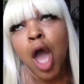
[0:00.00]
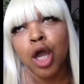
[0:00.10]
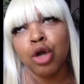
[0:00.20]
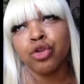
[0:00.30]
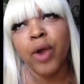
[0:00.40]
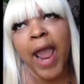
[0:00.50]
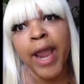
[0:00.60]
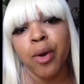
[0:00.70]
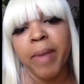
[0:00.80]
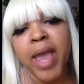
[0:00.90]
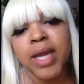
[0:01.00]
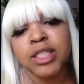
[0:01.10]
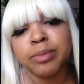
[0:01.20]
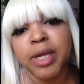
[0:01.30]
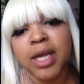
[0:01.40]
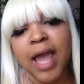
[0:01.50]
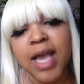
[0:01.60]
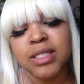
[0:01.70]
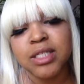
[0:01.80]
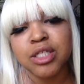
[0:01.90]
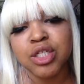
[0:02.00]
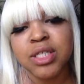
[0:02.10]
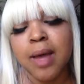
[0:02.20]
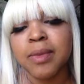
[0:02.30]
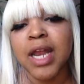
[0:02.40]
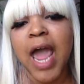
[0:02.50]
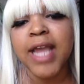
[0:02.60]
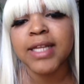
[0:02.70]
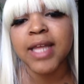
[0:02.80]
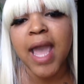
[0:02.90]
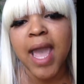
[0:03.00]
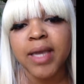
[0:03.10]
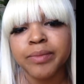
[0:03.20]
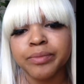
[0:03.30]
Go through anger management classes or something like that.